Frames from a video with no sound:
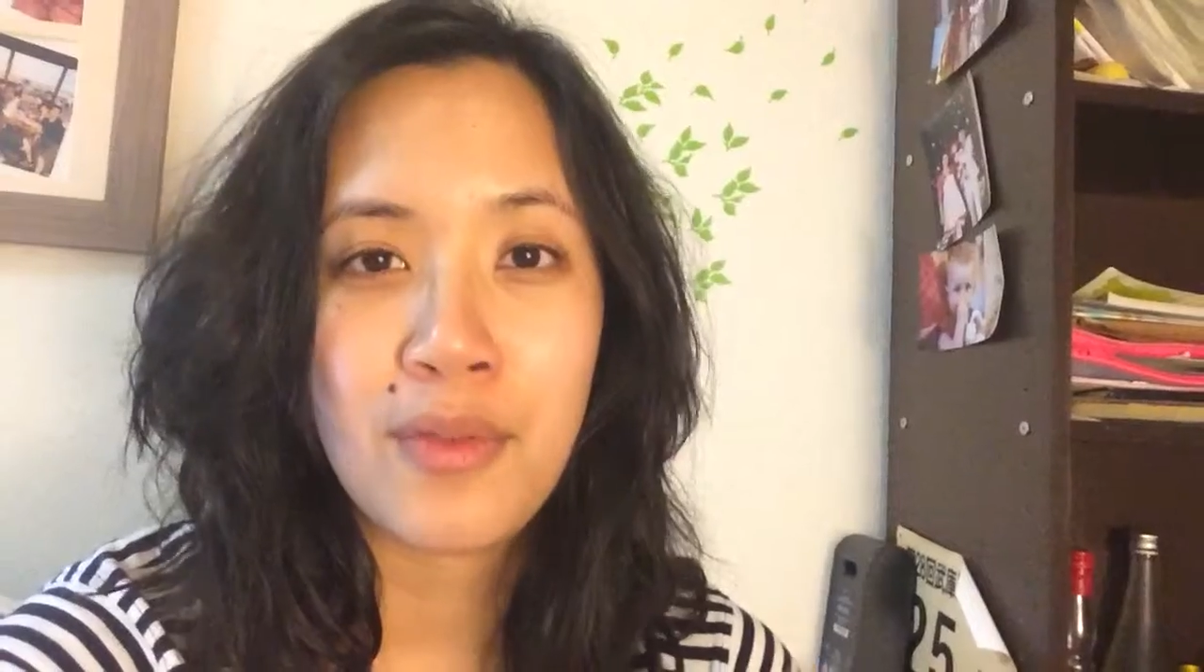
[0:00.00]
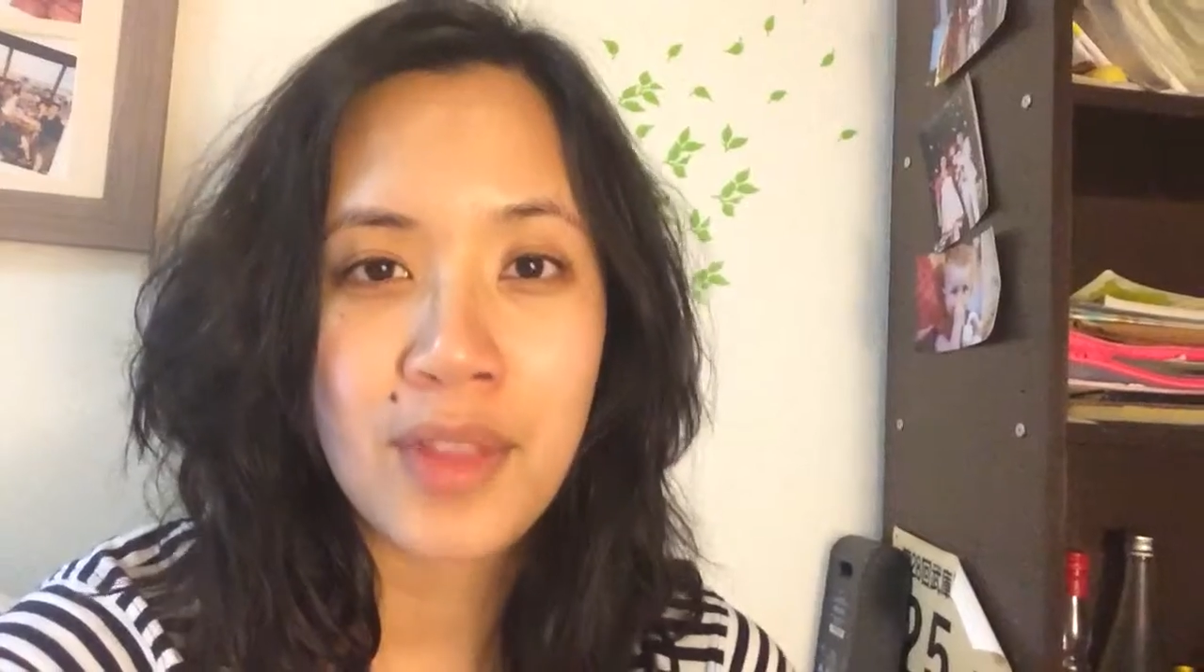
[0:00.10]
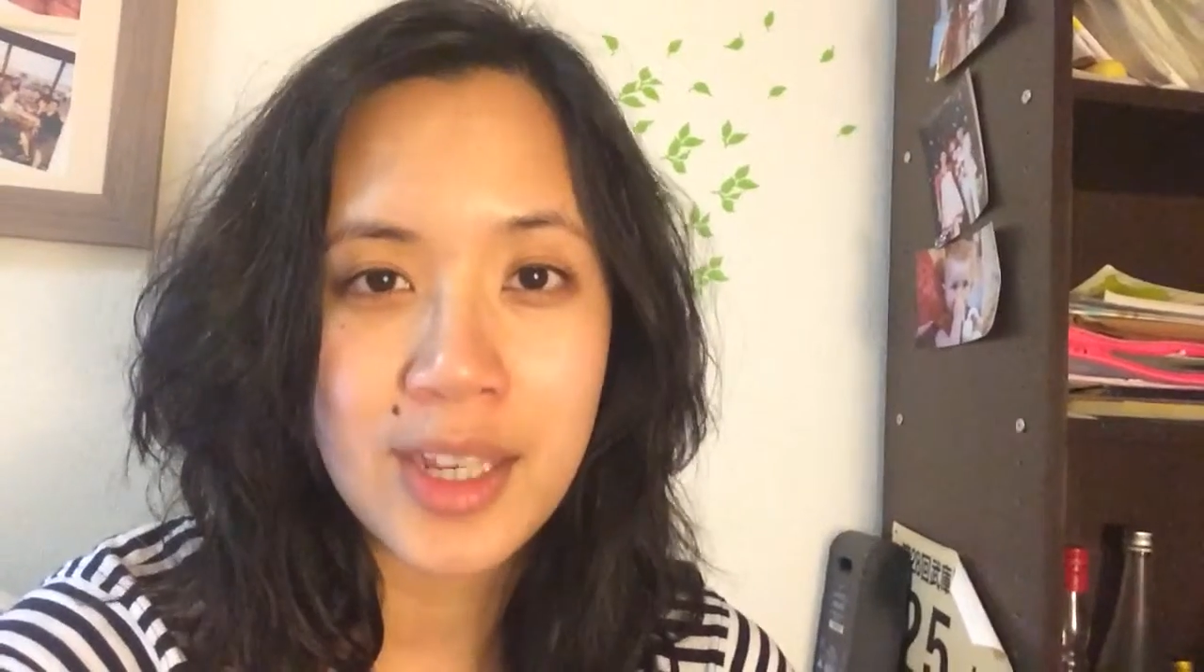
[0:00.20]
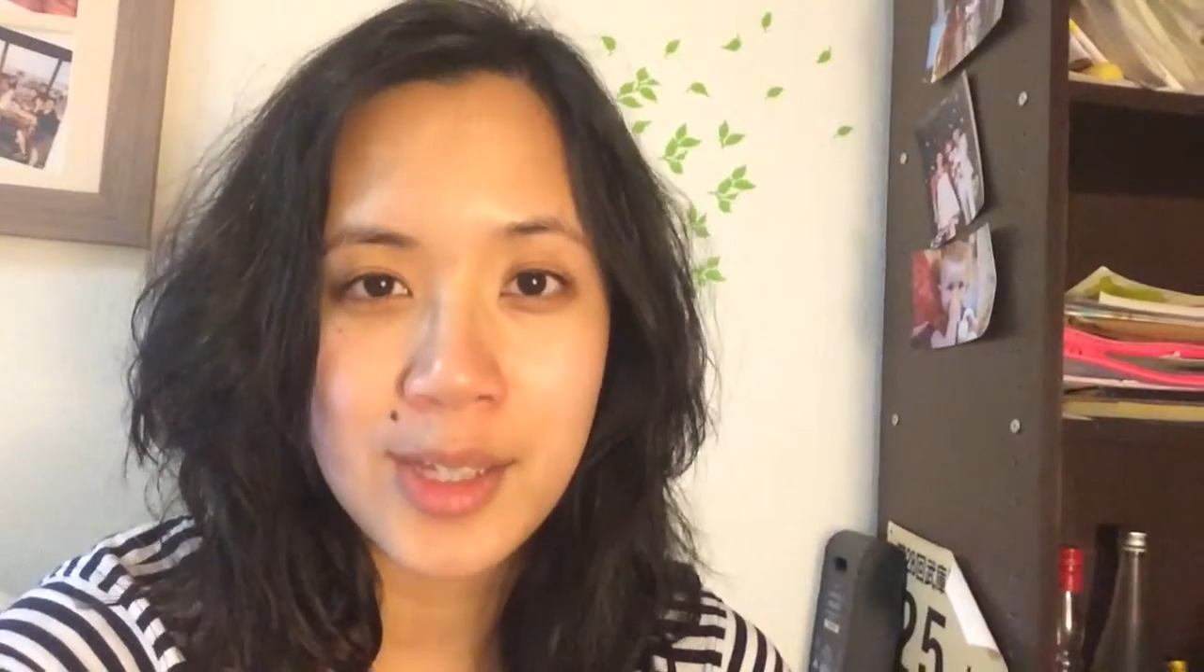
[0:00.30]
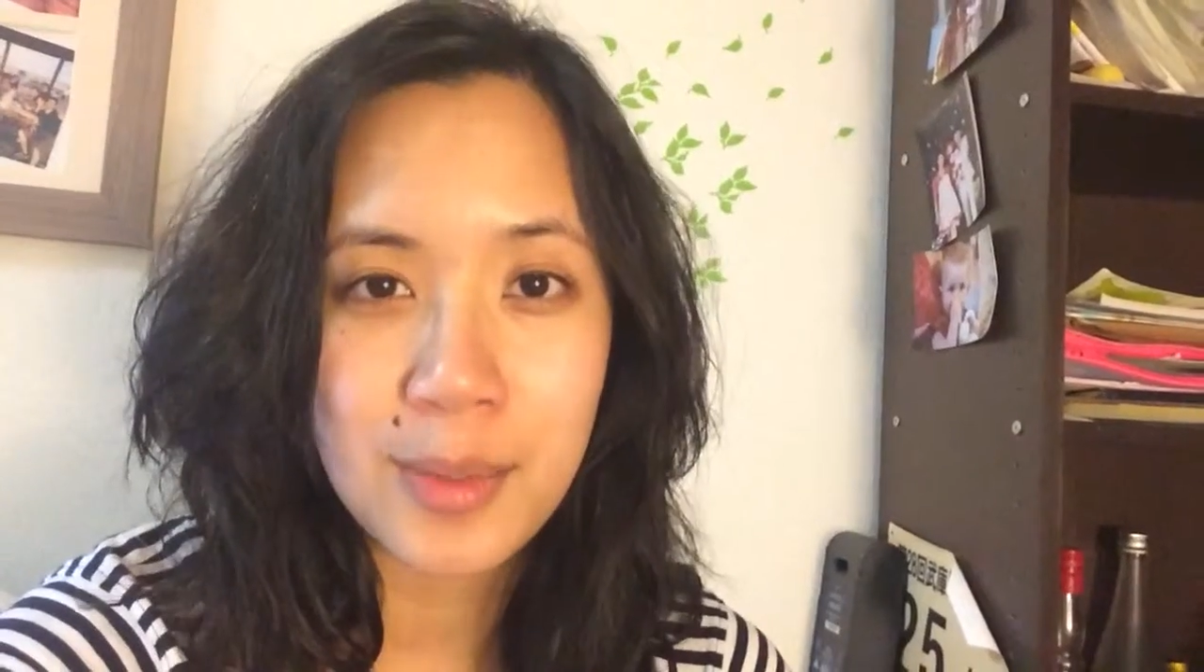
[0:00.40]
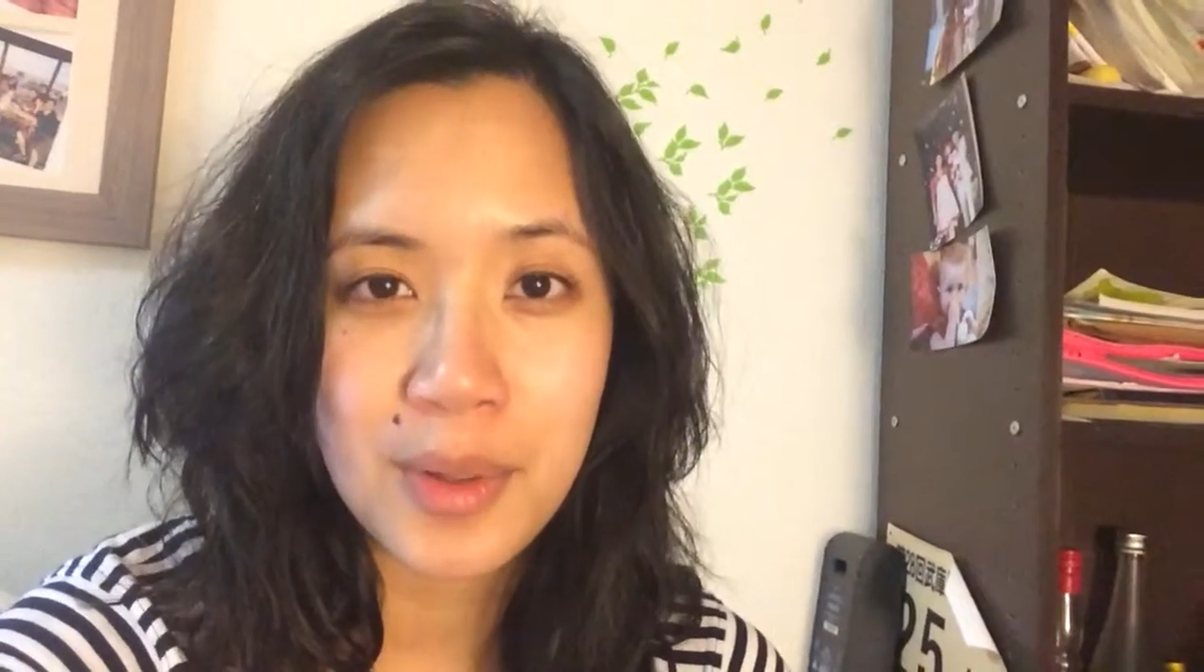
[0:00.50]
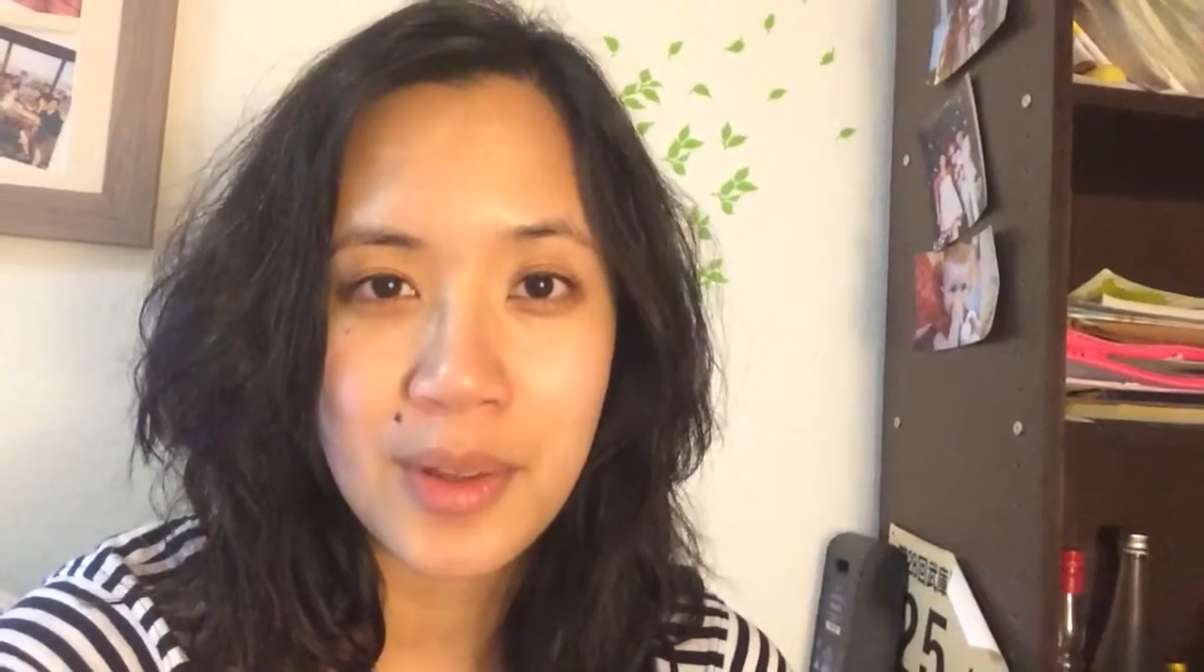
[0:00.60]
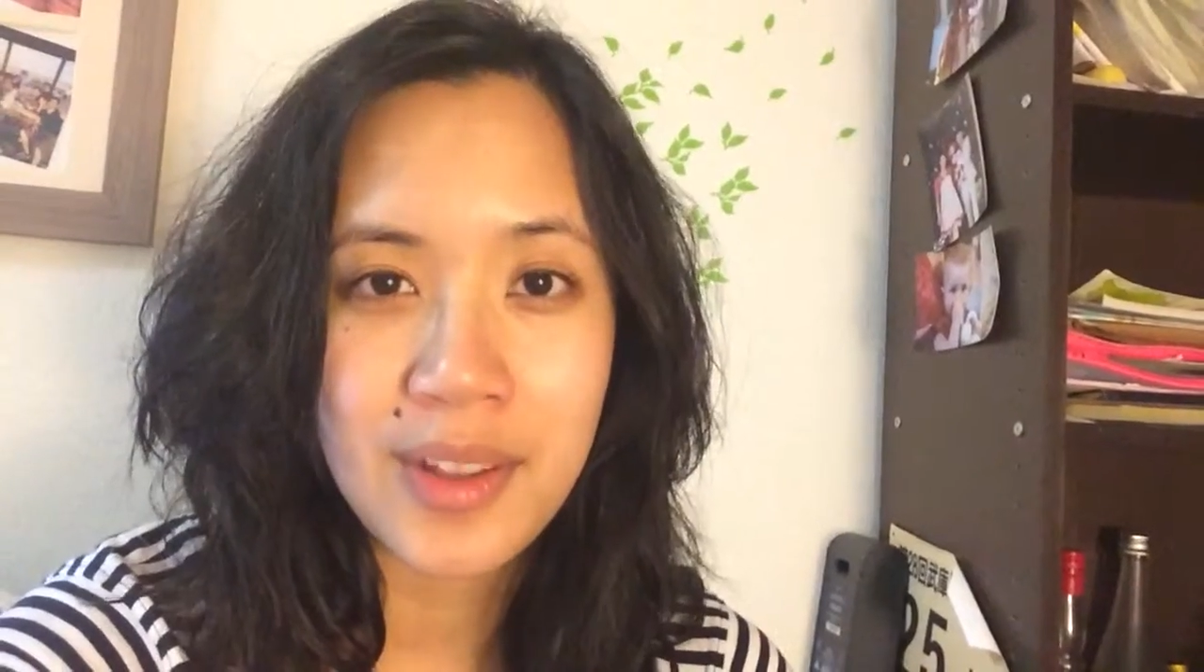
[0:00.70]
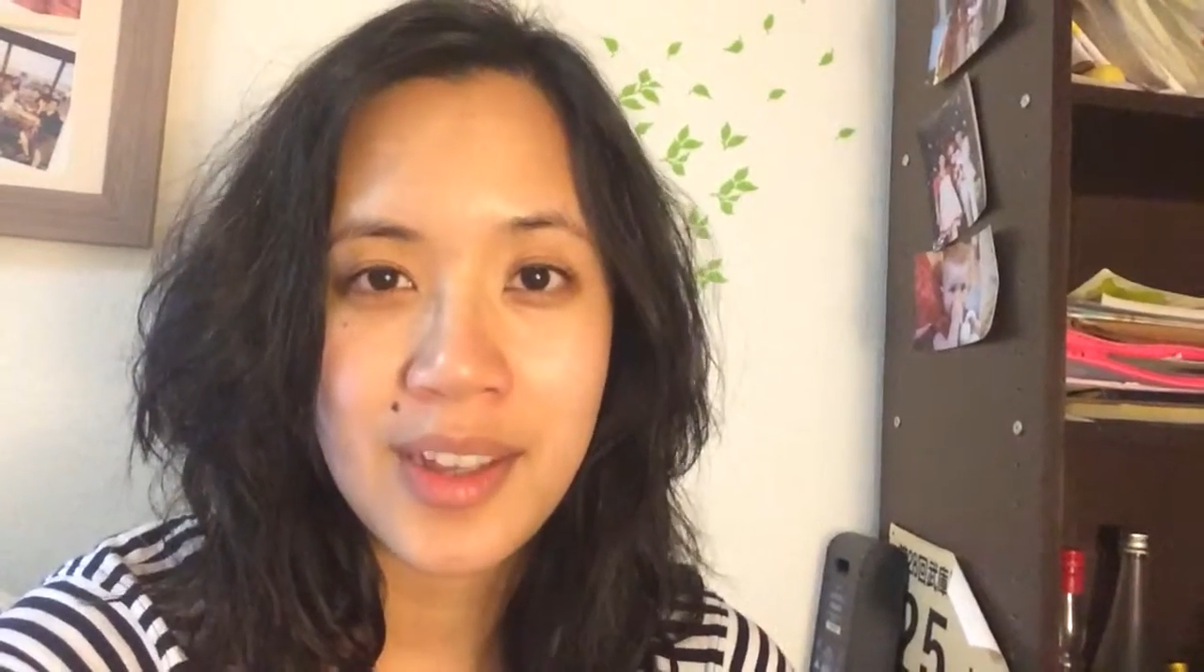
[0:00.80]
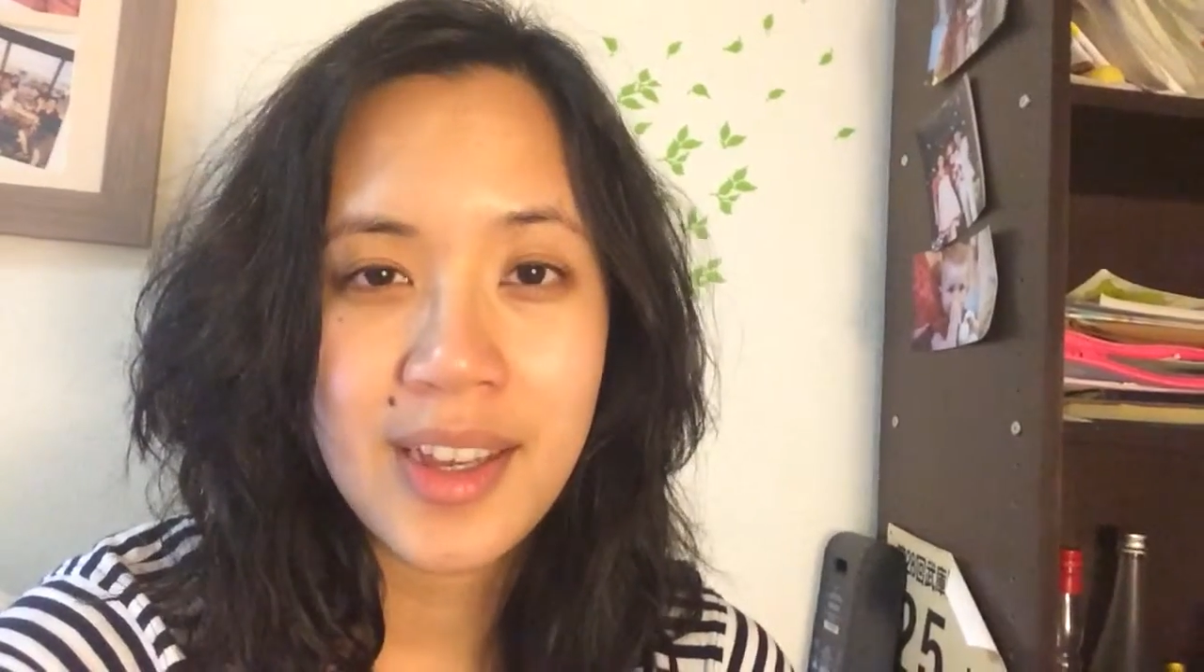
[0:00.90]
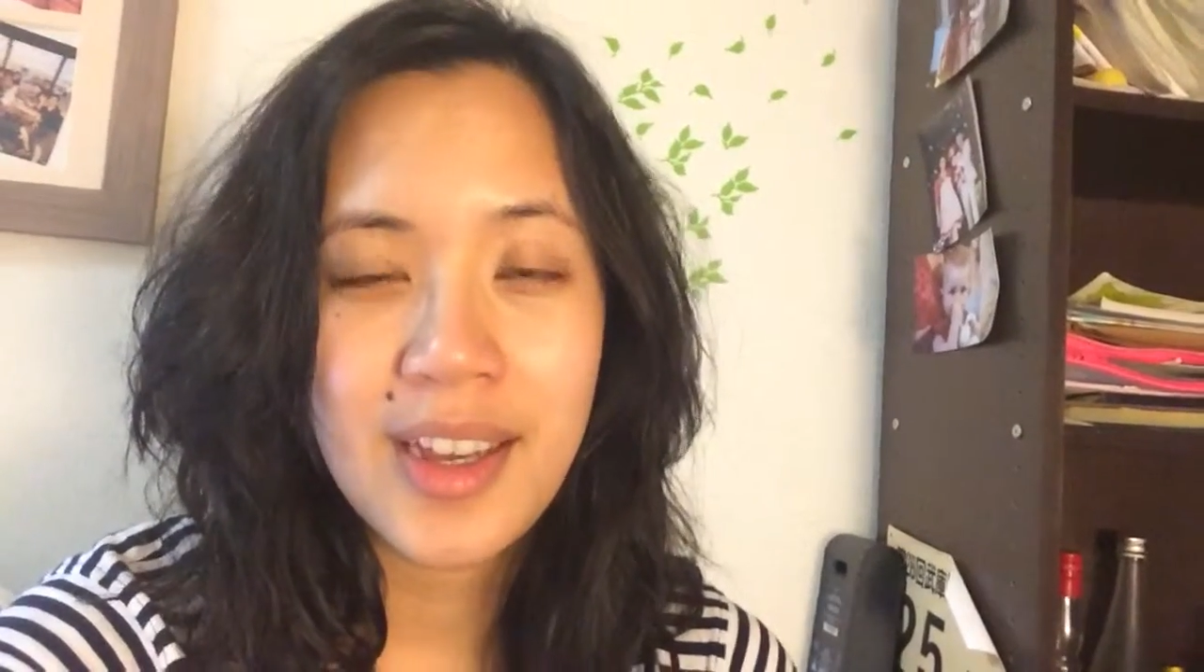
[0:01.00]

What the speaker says: flexible